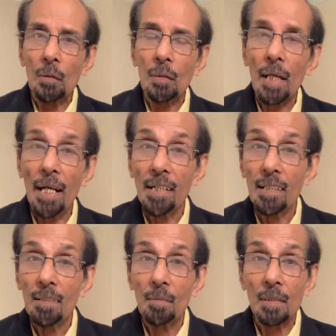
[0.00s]
and
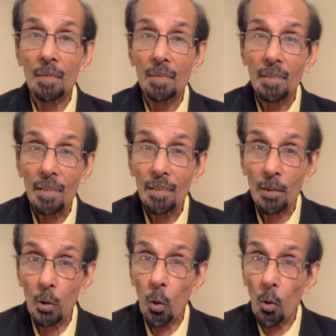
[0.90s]

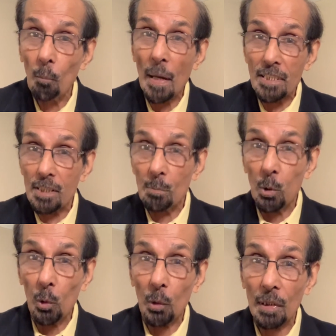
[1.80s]
know much
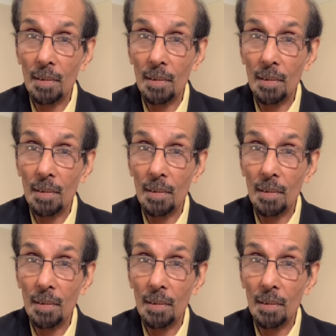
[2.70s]
more.